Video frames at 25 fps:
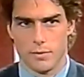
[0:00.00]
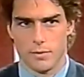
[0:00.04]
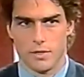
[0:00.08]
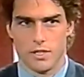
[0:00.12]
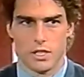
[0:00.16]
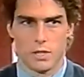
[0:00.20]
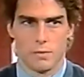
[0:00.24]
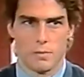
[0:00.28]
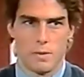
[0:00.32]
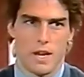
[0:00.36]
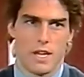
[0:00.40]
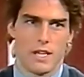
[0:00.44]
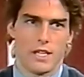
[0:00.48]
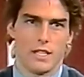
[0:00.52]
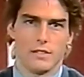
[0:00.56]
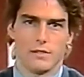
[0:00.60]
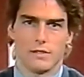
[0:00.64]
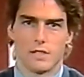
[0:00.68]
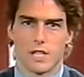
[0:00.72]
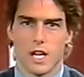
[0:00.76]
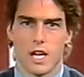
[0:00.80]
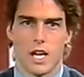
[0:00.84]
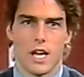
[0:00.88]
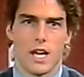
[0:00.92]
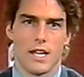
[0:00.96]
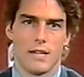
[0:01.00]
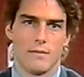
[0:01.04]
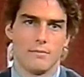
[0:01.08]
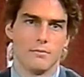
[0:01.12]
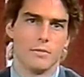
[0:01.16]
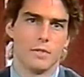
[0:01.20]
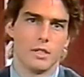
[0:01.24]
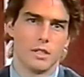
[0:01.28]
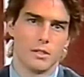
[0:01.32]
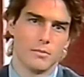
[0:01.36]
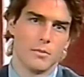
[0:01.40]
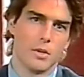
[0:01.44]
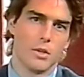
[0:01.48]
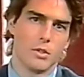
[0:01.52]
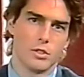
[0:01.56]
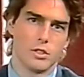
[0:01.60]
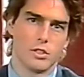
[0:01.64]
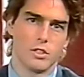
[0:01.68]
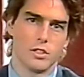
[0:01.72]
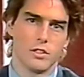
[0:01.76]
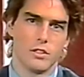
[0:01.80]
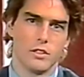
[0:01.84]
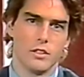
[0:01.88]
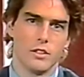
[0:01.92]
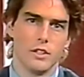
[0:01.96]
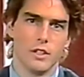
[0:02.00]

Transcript: spanning time, emotion.